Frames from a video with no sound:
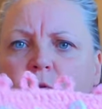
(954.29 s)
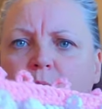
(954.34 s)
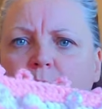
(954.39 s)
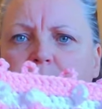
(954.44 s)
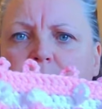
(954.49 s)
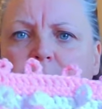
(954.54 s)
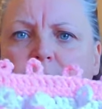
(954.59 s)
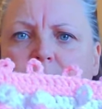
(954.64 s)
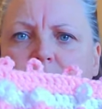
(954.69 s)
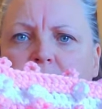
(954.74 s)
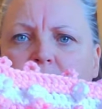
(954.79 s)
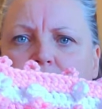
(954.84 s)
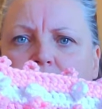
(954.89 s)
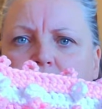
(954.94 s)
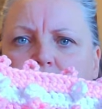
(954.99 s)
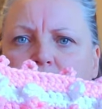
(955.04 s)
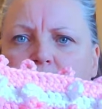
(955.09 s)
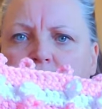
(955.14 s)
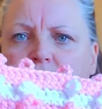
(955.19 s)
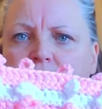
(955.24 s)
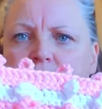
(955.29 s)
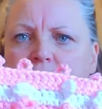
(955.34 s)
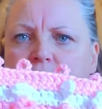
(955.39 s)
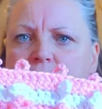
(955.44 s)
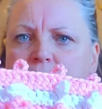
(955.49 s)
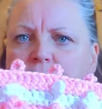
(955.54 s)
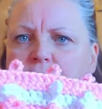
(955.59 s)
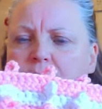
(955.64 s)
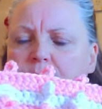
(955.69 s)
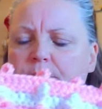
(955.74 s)
hoping that this
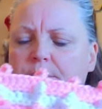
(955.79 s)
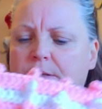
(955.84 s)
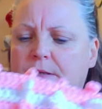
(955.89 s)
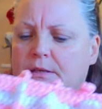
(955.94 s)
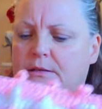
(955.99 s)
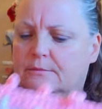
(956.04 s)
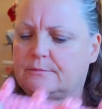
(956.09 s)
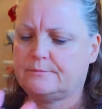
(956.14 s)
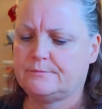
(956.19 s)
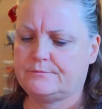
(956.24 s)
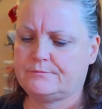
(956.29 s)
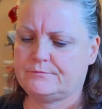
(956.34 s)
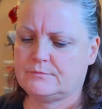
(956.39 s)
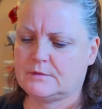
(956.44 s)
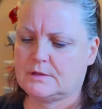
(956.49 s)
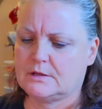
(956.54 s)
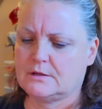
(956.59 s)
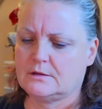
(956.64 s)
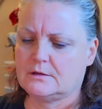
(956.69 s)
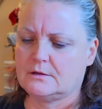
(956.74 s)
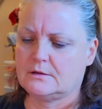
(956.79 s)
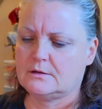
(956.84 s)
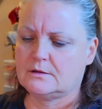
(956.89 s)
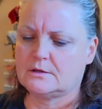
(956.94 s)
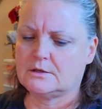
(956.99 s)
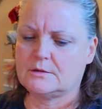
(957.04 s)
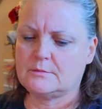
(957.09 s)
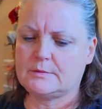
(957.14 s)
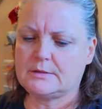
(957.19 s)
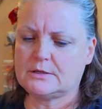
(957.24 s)
is going to be
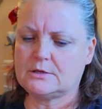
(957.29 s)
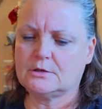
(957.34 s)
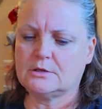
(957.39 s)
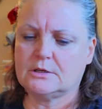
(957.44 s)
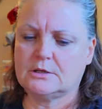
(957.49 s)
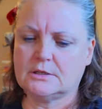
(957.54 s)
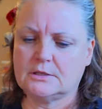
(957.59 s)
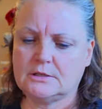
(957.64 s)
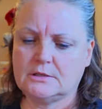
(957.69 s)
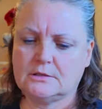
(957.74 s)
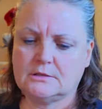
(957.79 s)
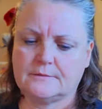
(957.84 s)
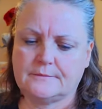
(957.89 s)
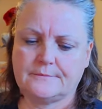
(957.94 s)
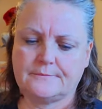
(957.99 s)
good.